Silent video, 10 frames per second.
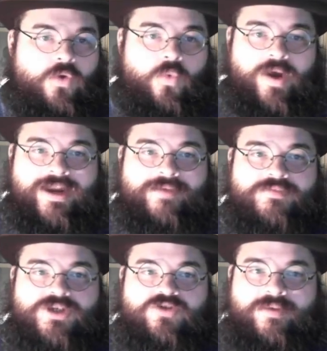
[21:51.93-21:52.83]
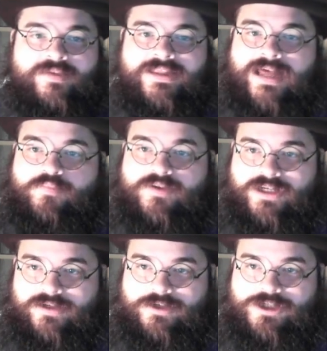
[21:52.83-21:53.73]
when I'm streaming that
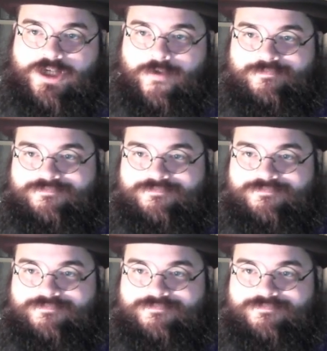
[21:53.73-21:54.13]
particular show.